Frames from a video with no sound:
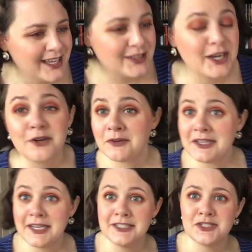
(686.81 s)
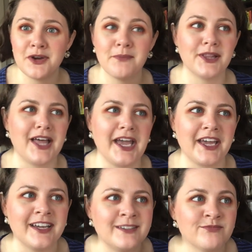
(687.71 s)
Like they're really into it, but
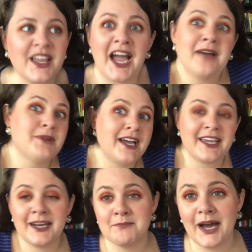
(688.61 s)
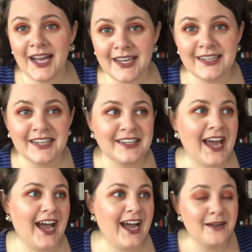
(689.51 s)
like, I'm not getting mine and
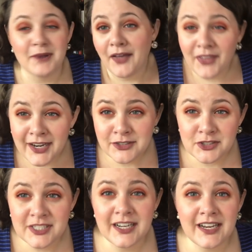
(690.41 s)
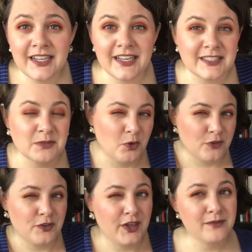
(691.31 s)
I'm not that interested in it. It's more
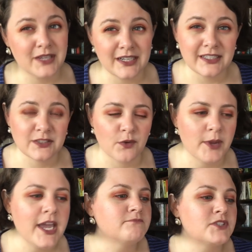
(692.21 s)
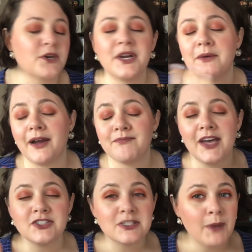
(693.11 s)
for them than it is for me. So anyway,
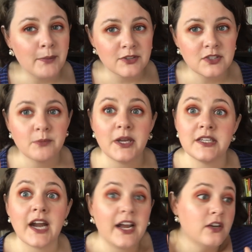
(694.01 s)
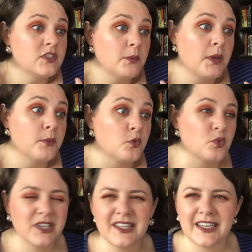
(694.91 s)
that's just my personal opinion. I know some people
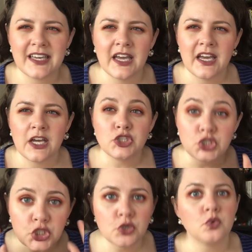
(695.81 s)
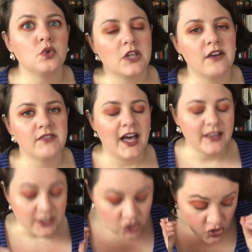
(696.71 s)
really do love that
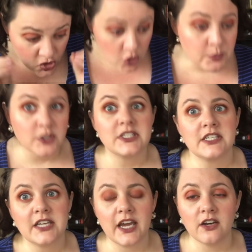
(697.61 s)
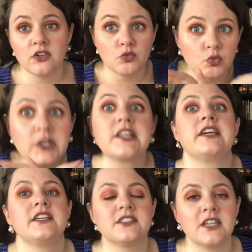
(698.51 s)
like super detailed,
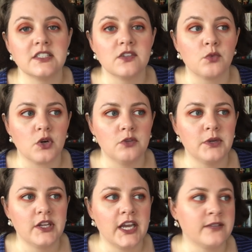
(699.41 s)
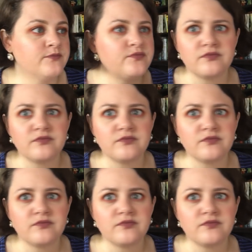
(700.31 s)
really extensive world building.